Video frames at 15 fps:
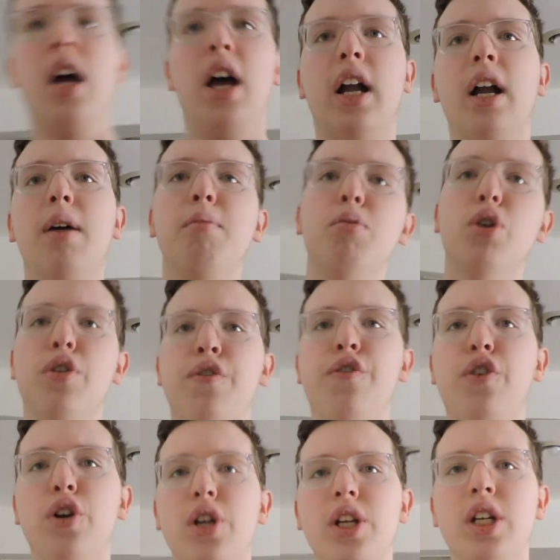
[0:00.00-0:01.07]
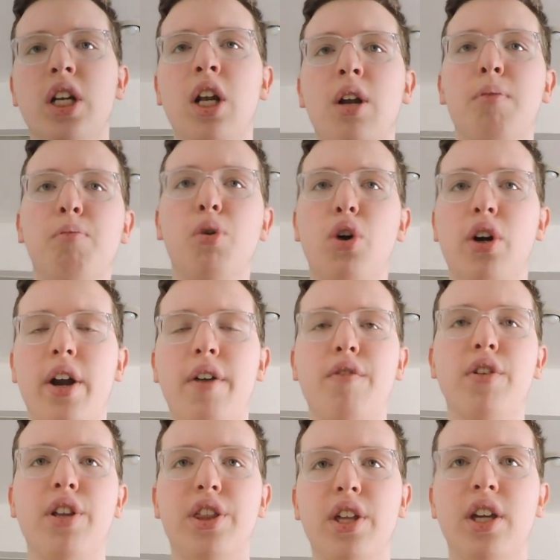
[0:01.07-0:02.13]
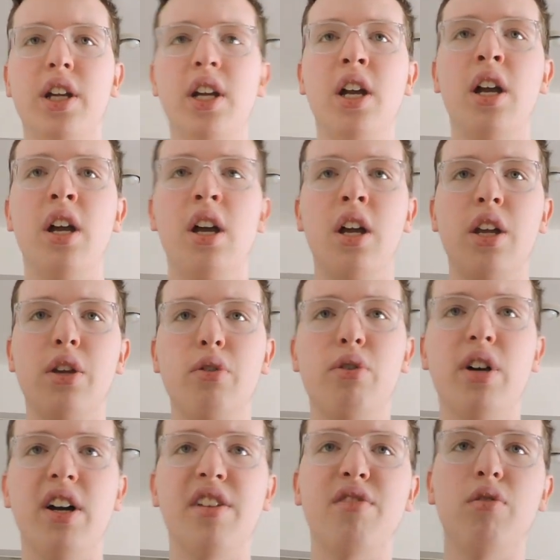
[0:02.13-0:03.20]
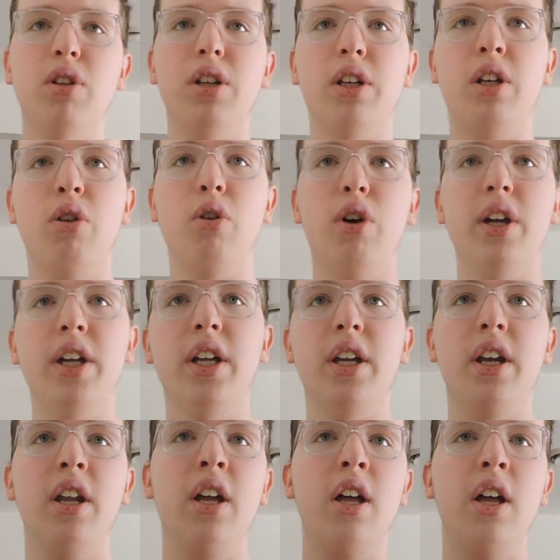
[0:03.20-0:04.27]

I got more footage, more everything. You guys will enjoy it.